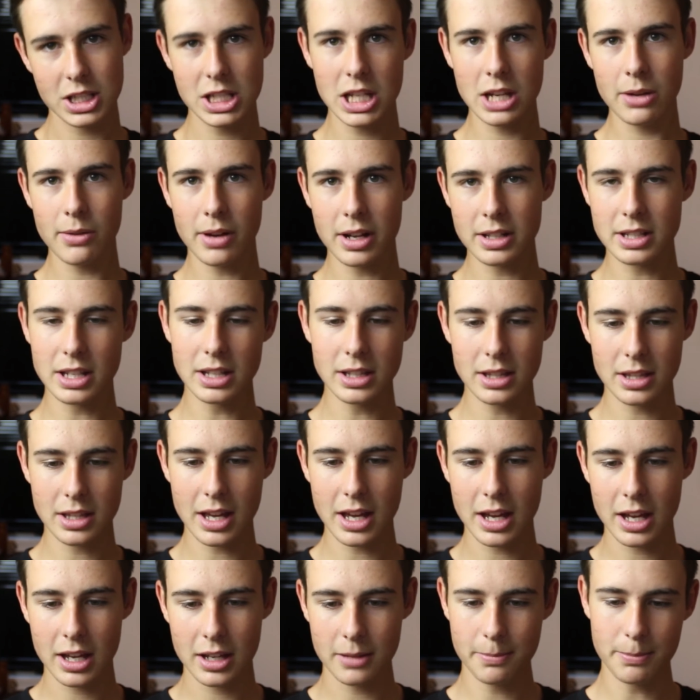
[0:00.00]
See what I did
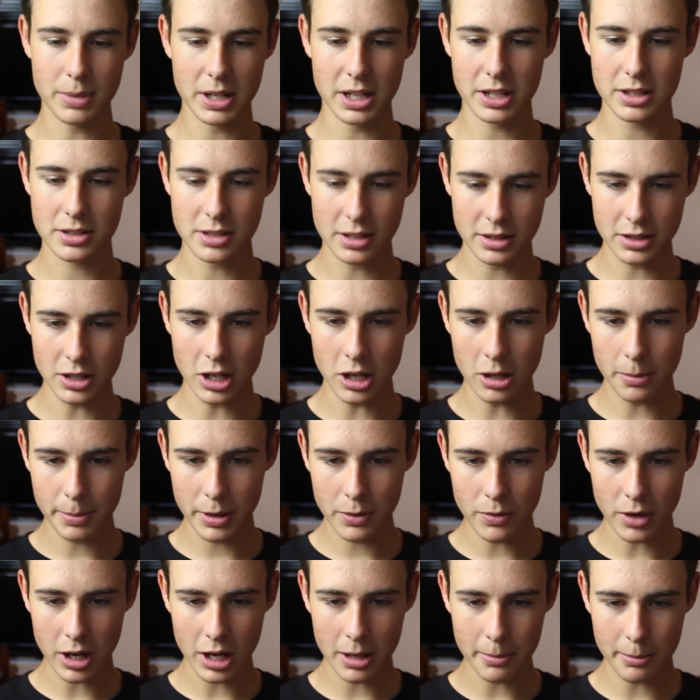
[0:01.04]
there? Please don't
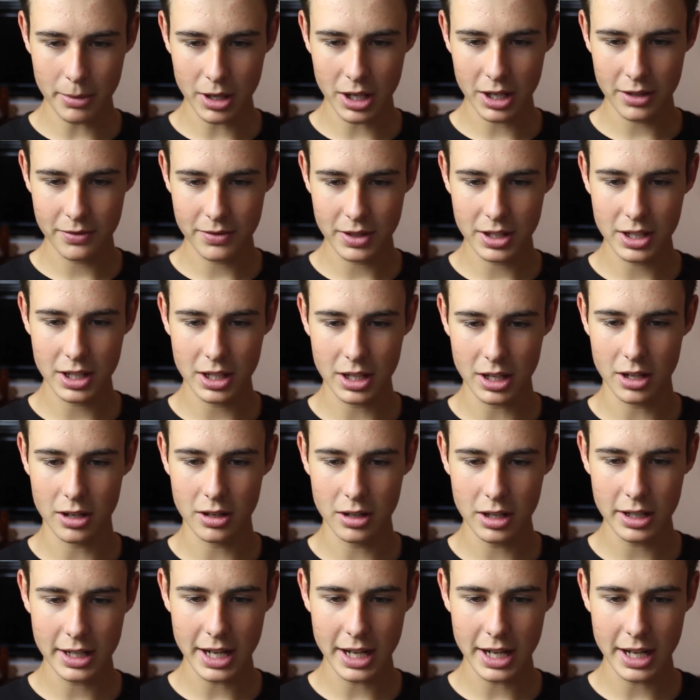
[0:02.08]
copyright my video.